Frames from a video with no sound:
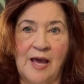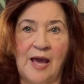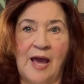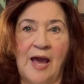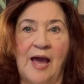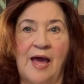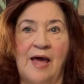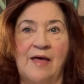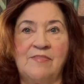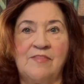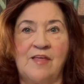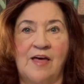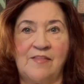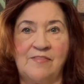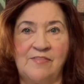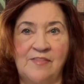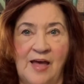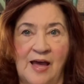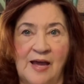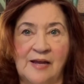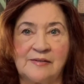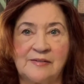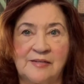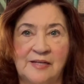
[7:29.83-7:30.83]
and then
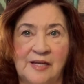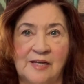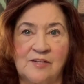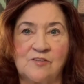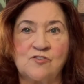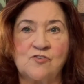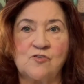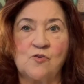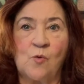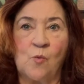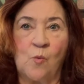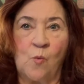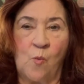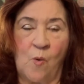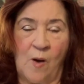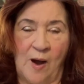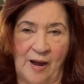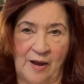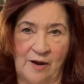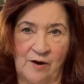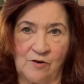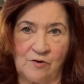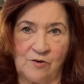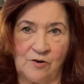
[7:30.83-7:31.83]
that gets
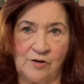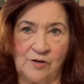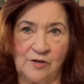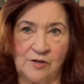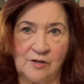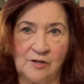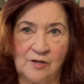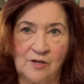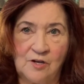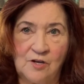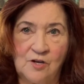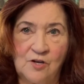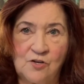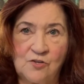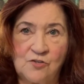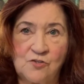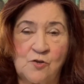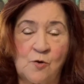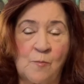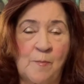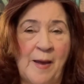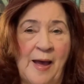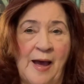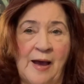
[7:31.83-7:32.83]
wired.
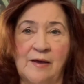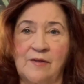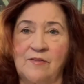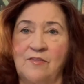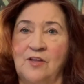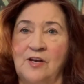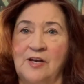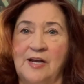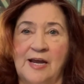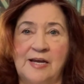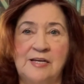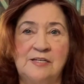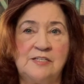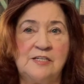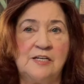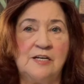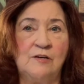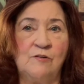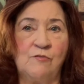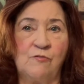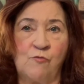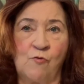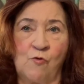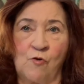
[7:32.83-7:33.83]
So back in the
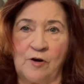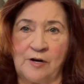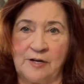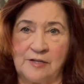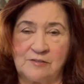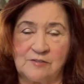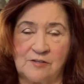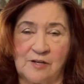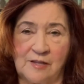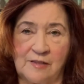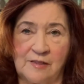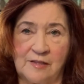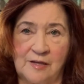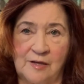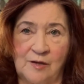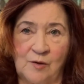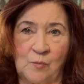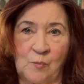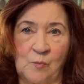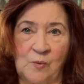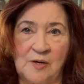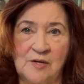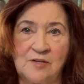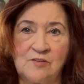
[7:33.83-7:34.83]
1940s, I think
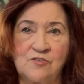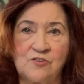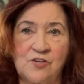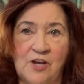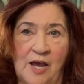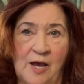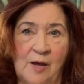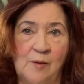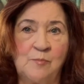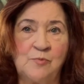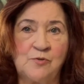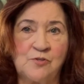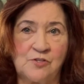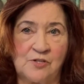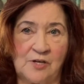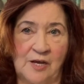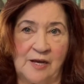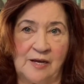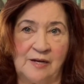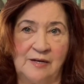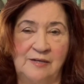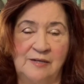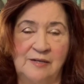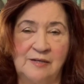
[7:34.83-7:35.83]
it was, Hebb
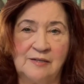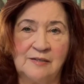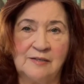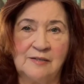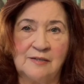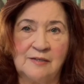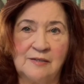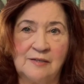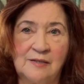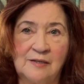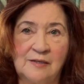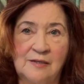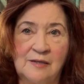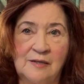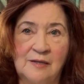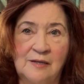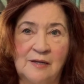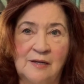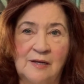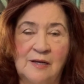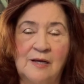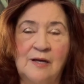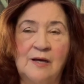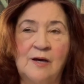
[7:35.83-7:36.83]
said,
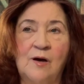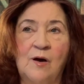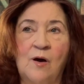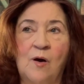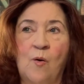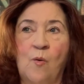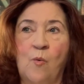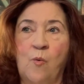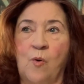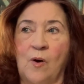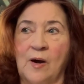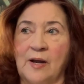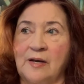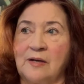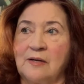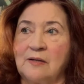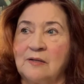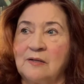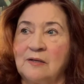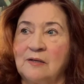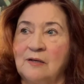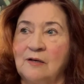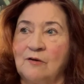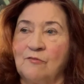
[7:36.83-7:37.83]
what
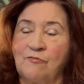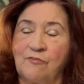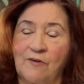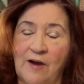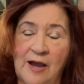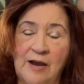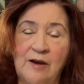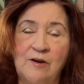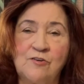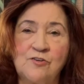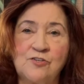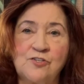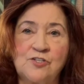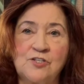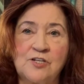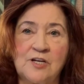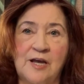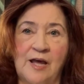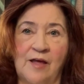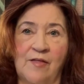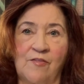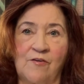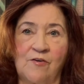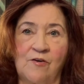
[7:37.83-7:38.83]
fires
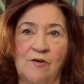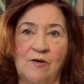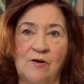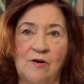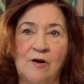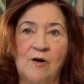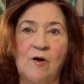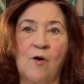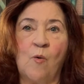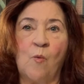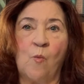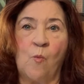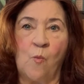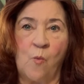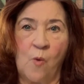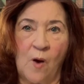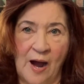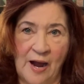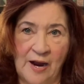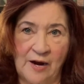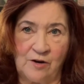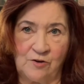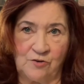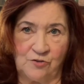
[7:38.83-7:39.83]
together,
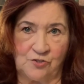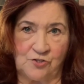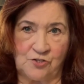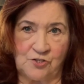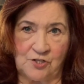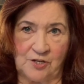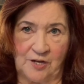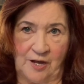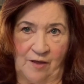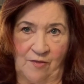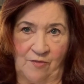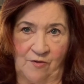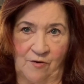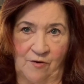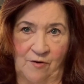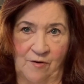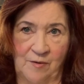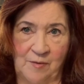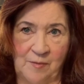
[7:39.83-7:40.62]
wires together.